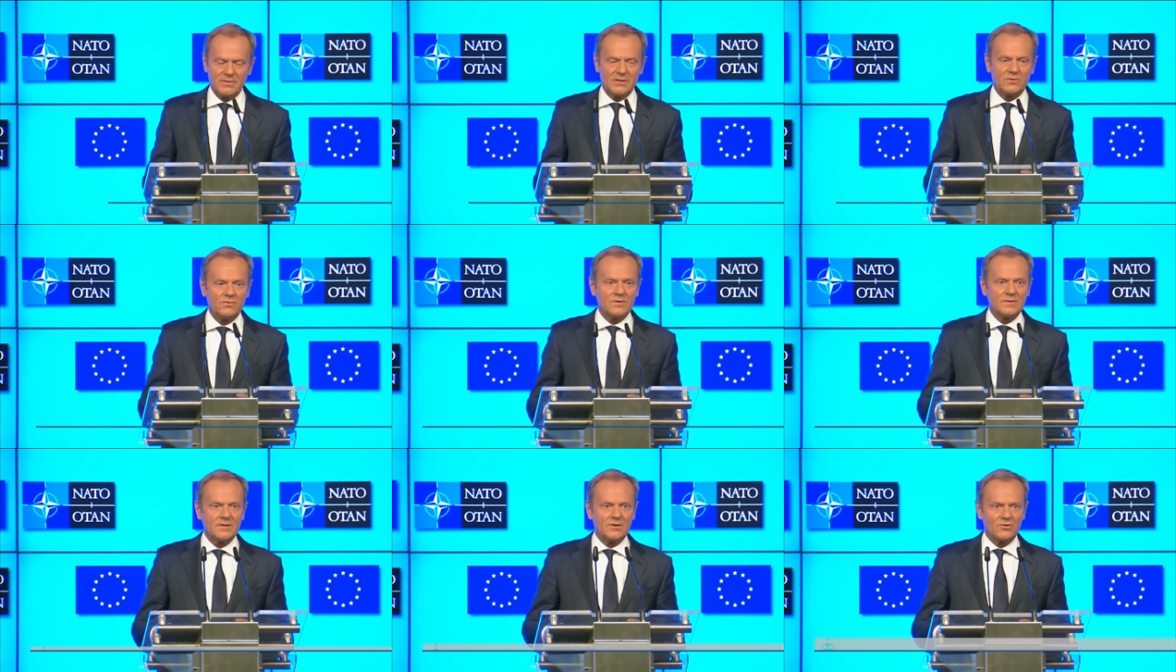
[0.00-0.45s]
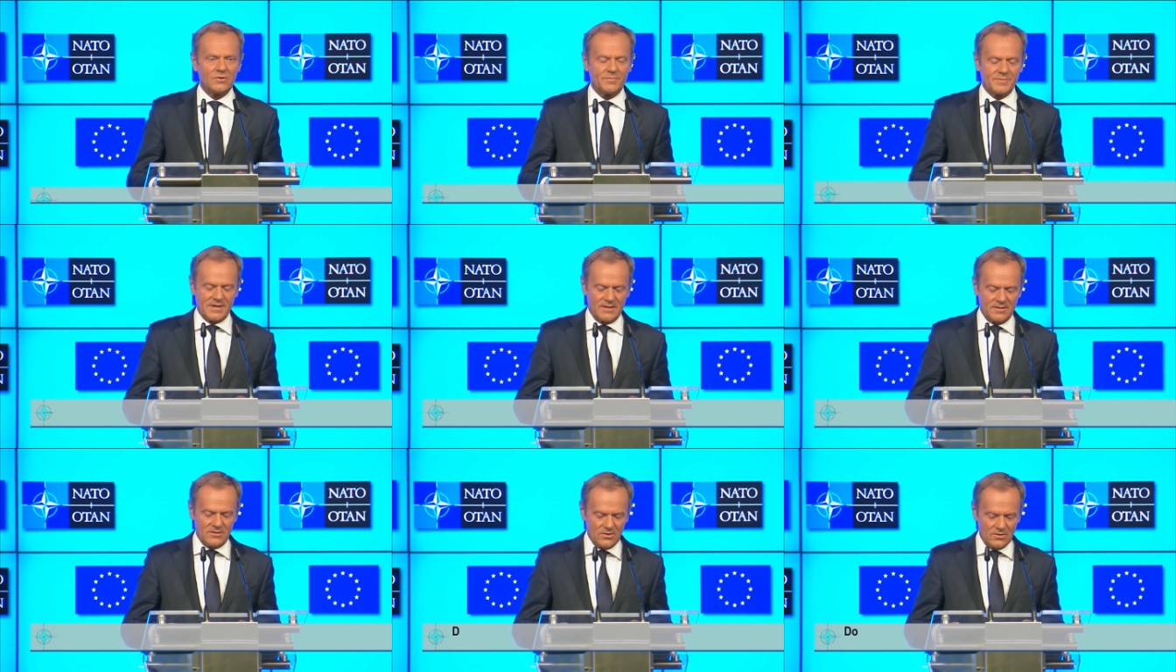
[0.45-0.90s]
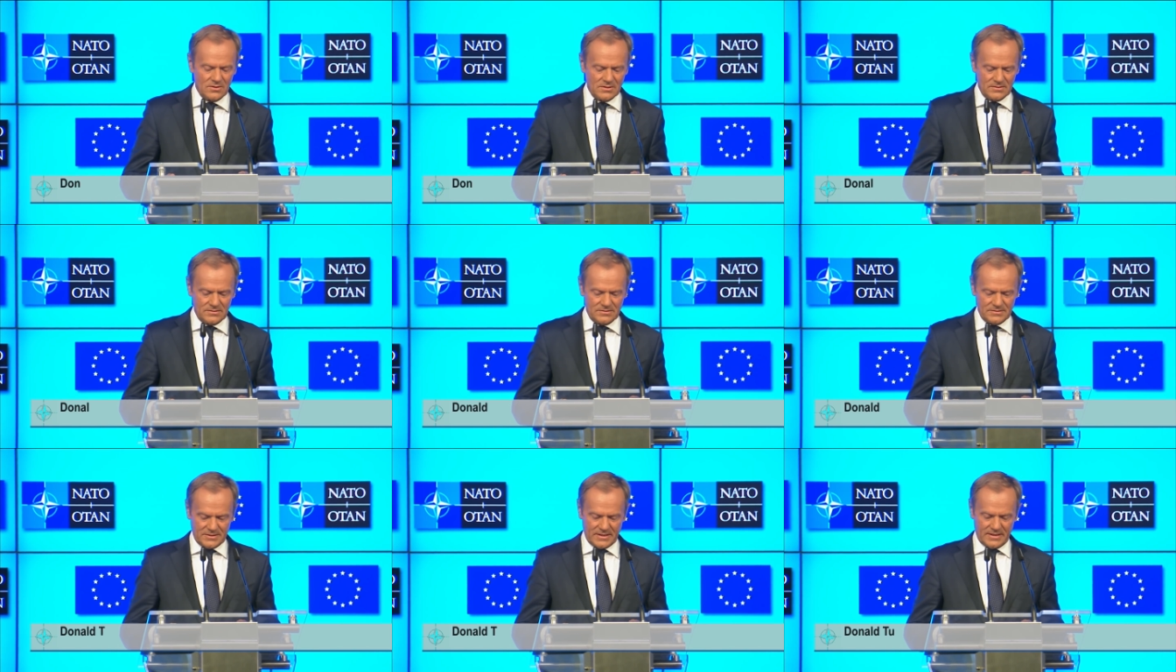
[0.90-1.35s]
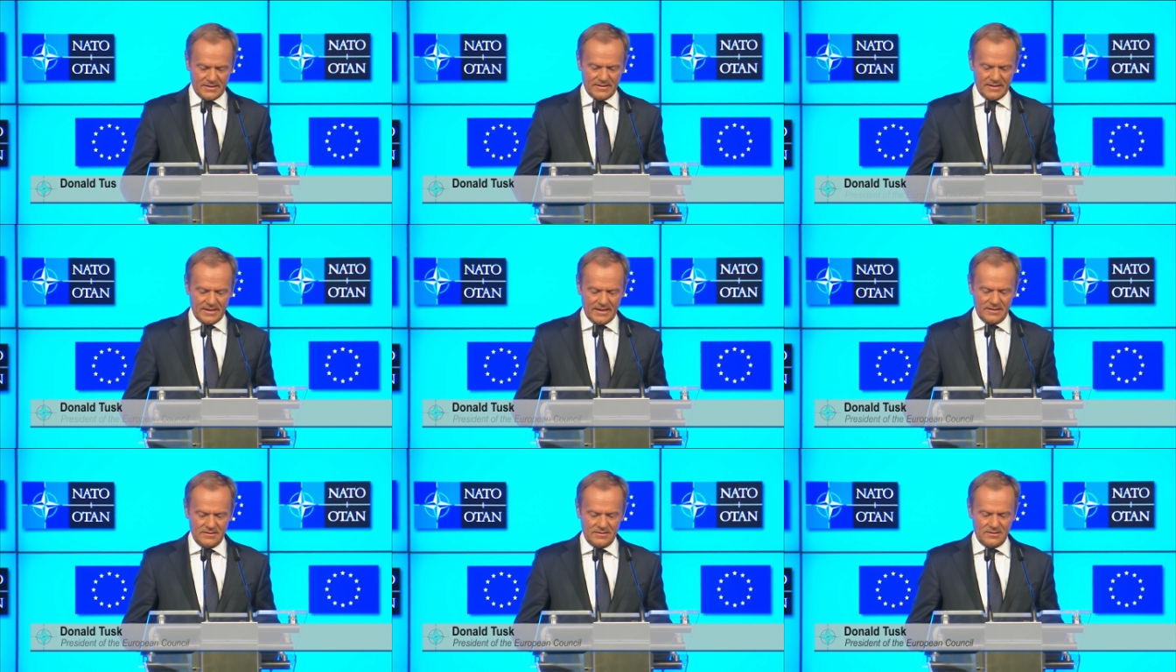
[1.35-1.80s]
between the European Union and
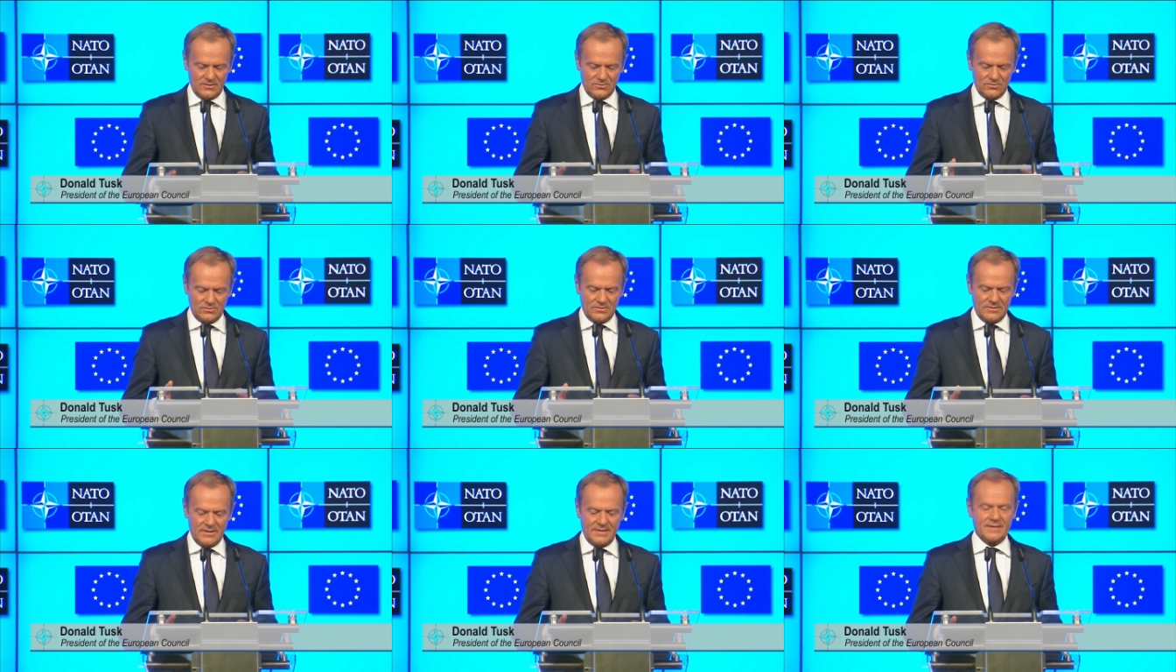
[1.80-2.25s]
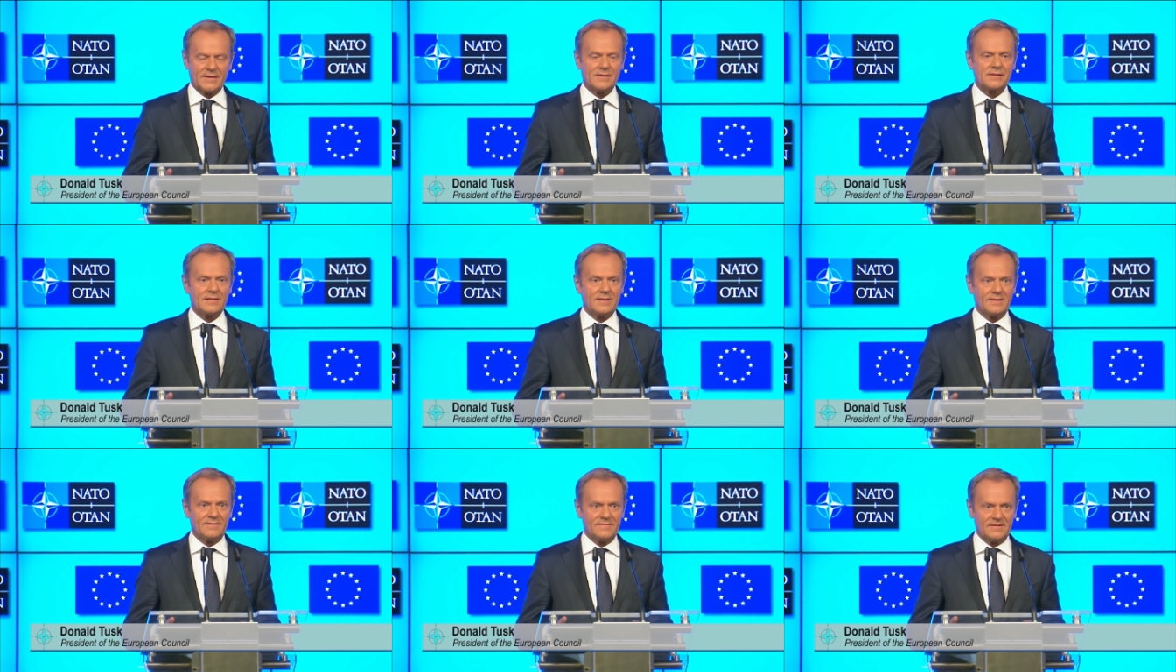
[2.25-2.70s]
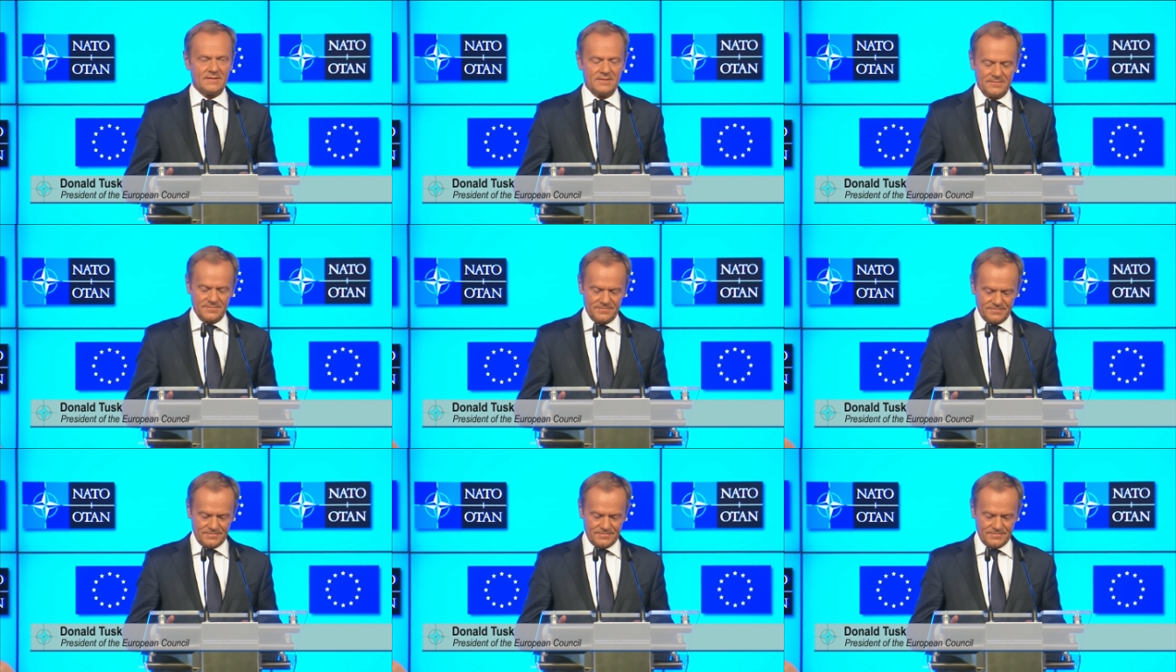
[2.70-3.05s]
NATO to the next level.